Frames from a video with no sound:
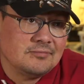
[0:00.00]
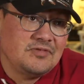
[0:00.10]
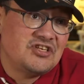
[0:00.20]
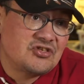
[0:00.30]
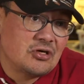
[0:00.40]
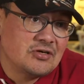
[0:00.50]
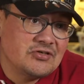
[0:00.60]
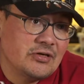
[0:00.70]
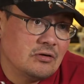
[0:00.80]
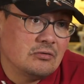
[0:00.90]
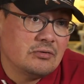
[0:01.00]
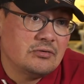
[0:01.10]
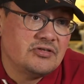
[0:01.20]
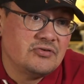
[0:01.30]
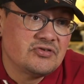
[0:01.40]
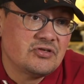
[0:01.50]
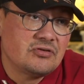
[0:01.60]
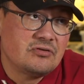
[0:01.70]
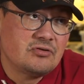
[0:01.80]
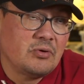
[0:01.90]
these drugs, you know, and she was
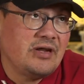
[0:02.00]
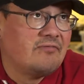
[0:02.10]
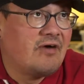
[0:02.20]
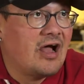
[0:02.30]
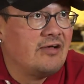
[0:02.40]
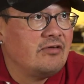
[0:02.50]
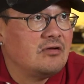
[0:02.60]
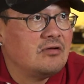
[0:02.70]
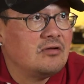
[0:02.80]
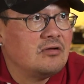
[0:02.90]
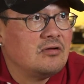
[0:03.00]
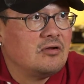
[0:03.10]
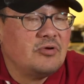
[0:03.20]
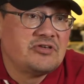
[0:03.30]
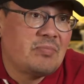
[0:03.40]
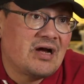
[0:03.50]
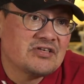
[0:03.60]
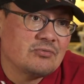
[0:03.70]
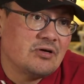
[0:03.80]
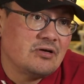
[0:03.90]
25 when she
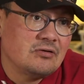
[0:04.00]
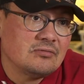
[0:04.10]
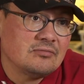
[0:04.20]
passed away.